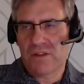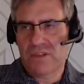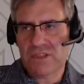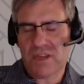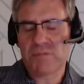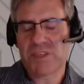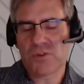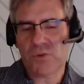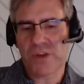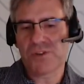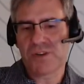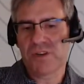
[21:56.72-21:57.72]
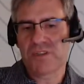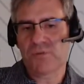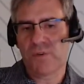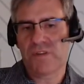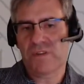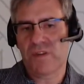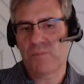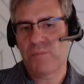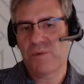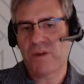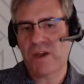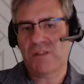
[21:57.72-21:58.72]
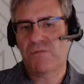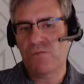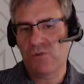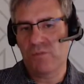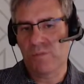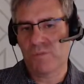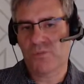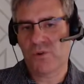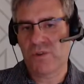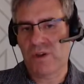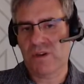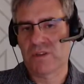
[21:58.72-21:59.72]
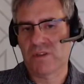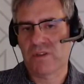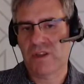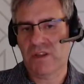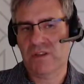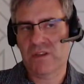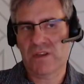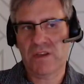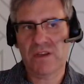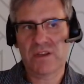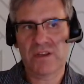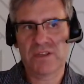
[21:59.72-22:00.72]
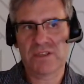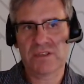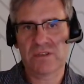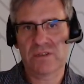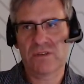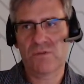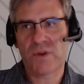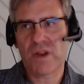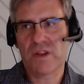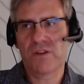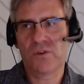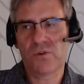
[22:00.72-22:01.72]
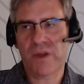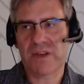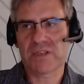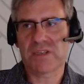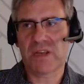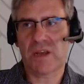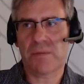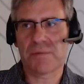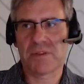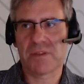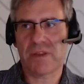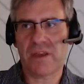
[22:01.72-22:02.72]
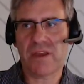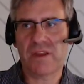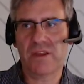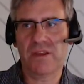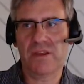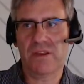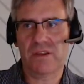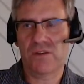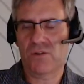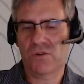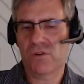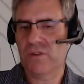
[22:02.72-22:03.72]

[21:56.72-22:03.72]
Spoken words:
the same situation is with the platform product, that it is ready to accept any, not